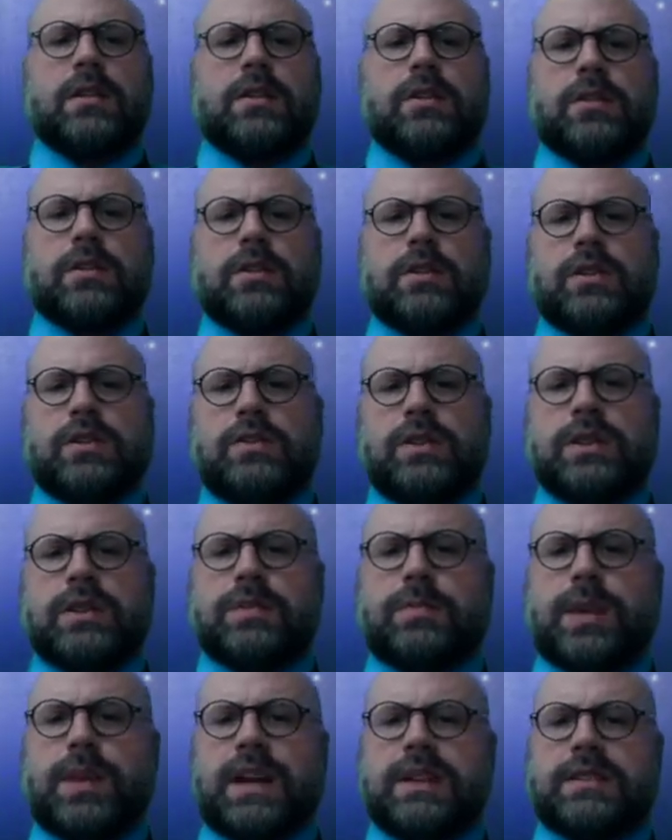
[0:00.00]
you need to
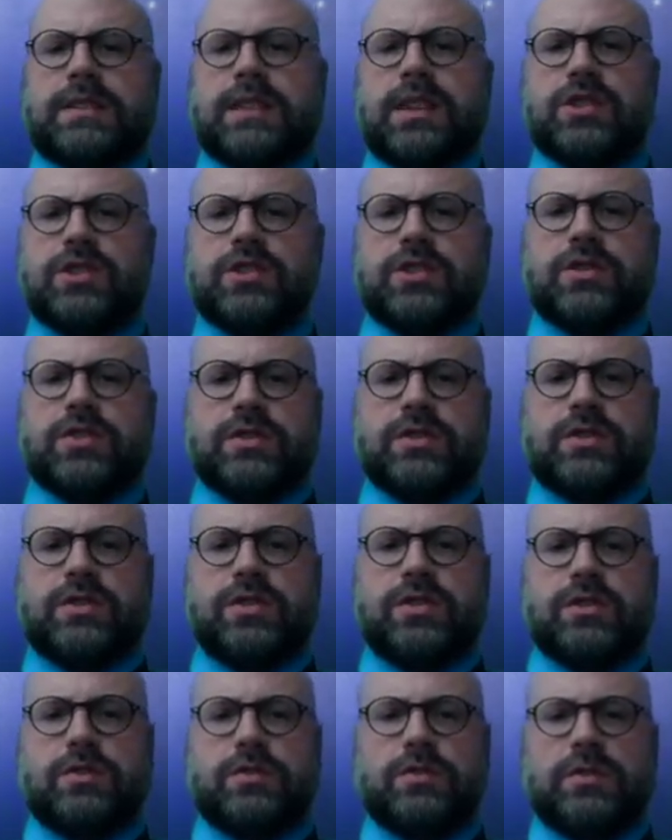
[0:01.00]
pay attention
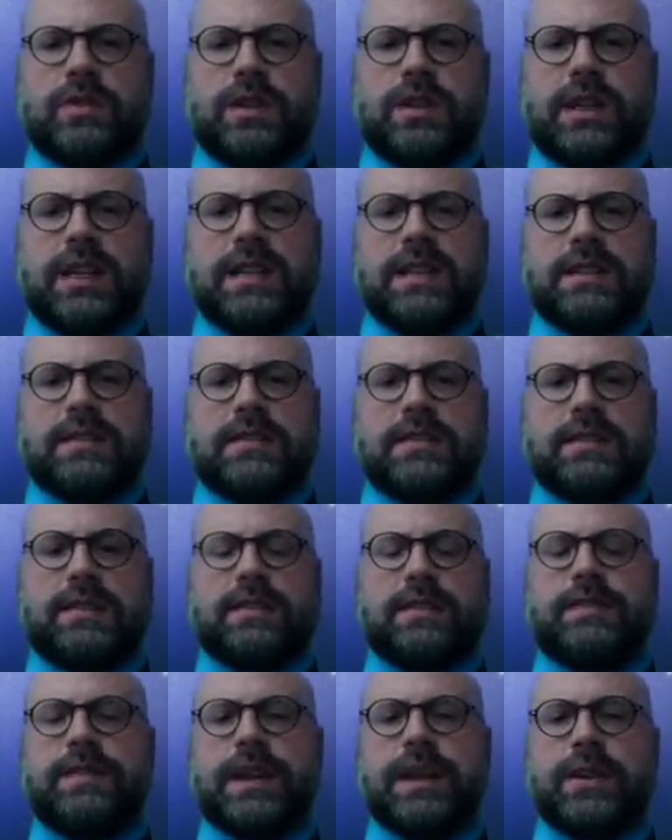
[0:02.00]
to is the
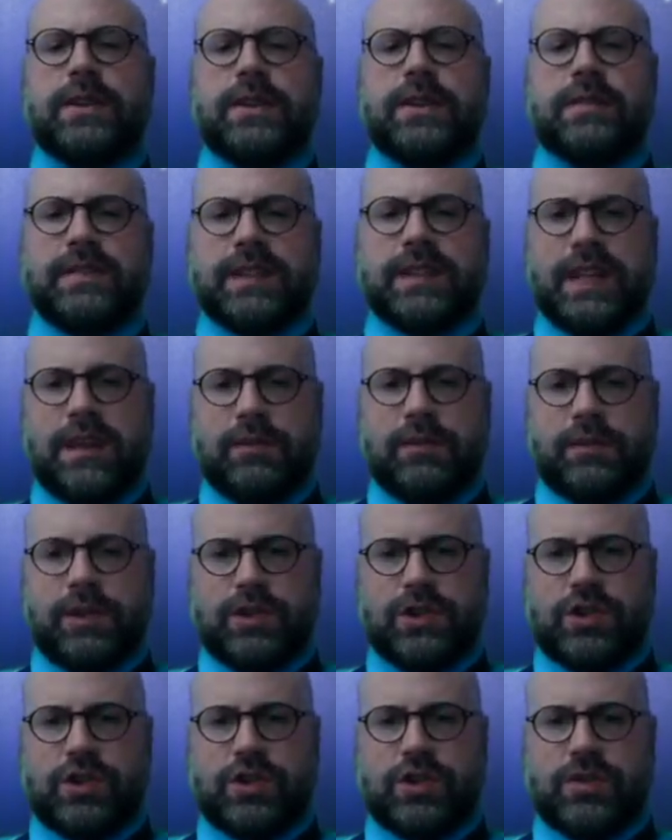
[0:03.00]
figurative
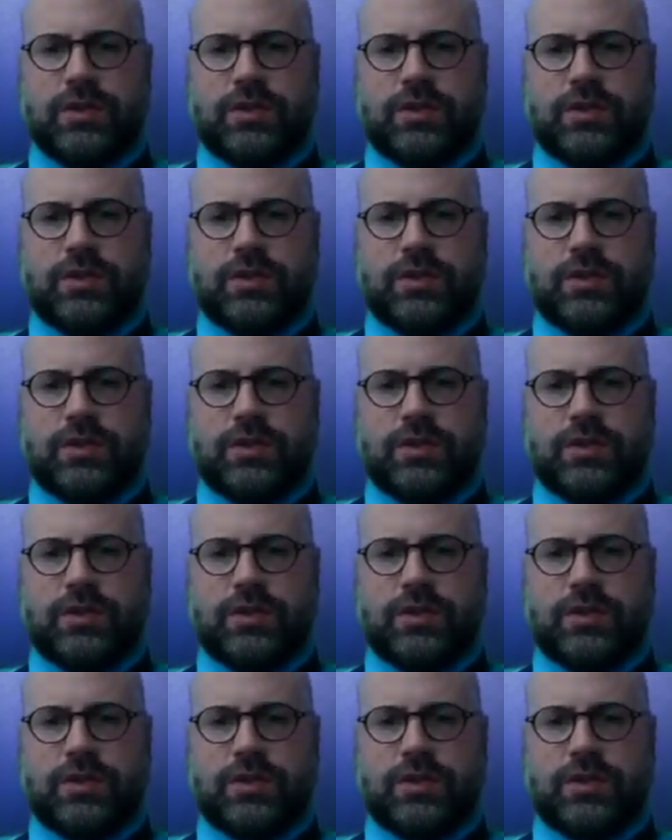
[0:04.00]
language.